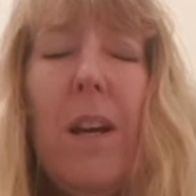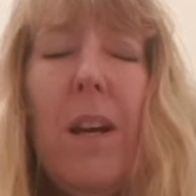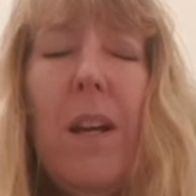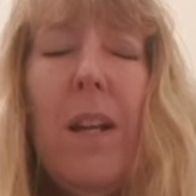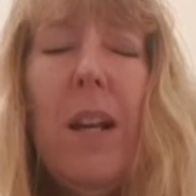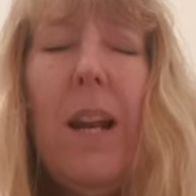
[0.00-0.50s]

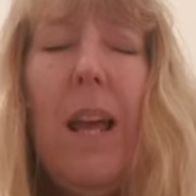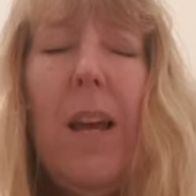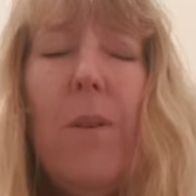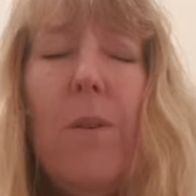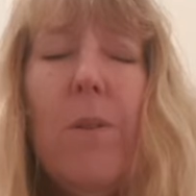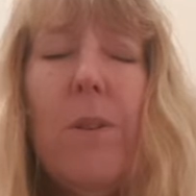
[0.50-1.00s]
and
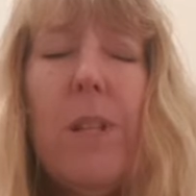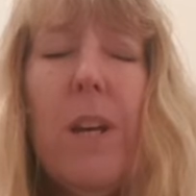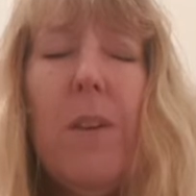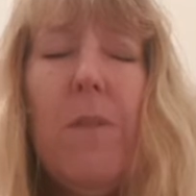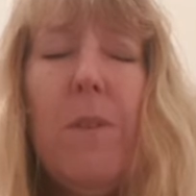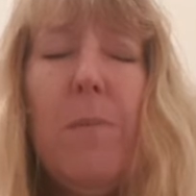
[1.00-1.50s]
allow
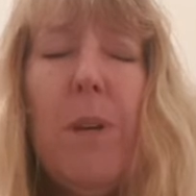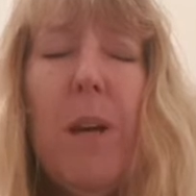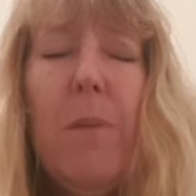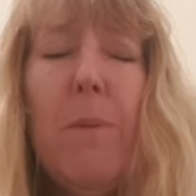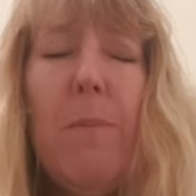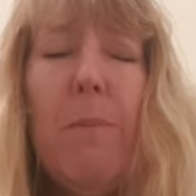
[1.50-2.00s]
yourself to
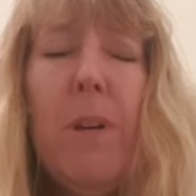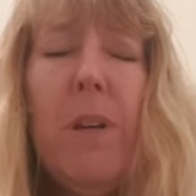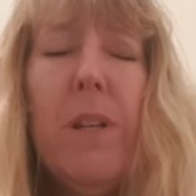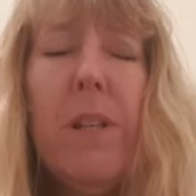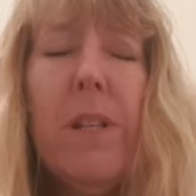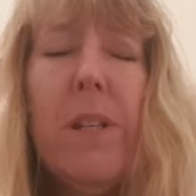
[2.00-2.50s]
become
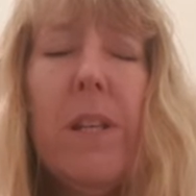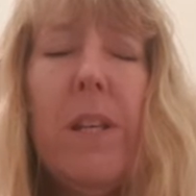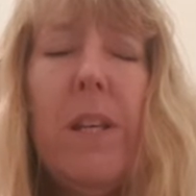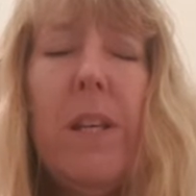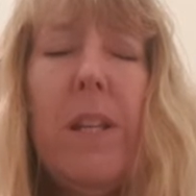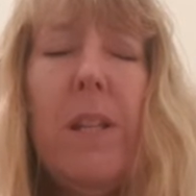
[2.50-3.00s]
immersed
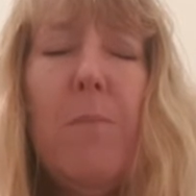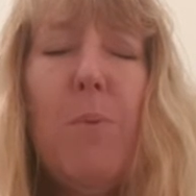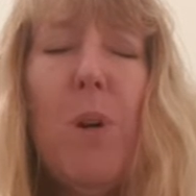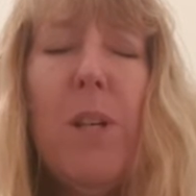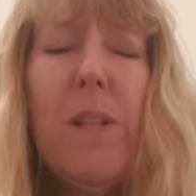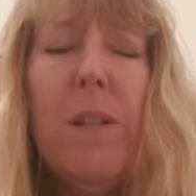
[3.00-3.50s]
in the
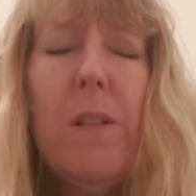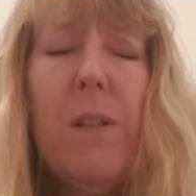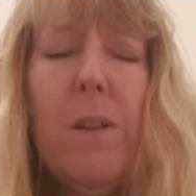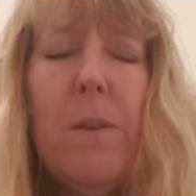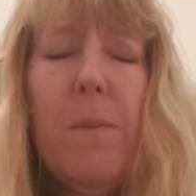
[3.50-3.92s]
present.